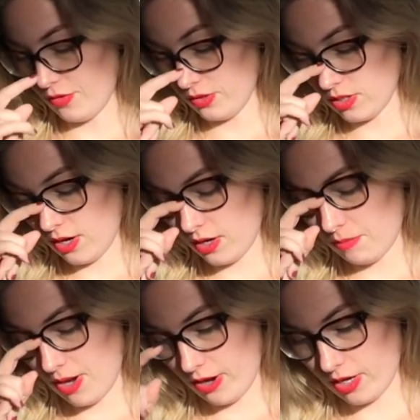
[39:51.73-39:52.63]
Those are
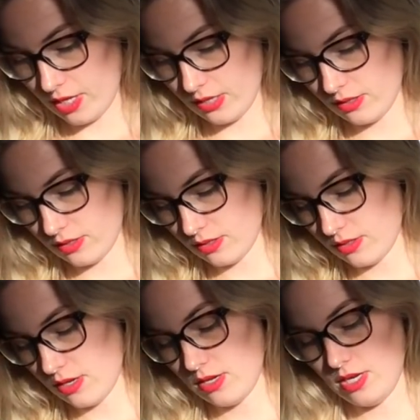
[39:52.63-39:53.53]
American
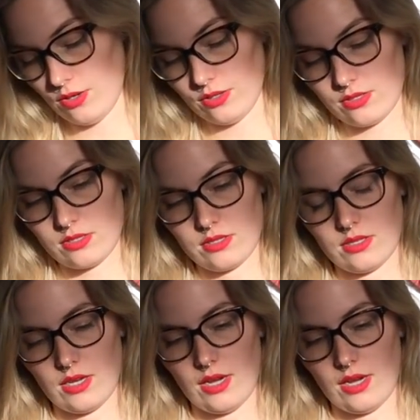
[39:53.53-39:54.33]
needles.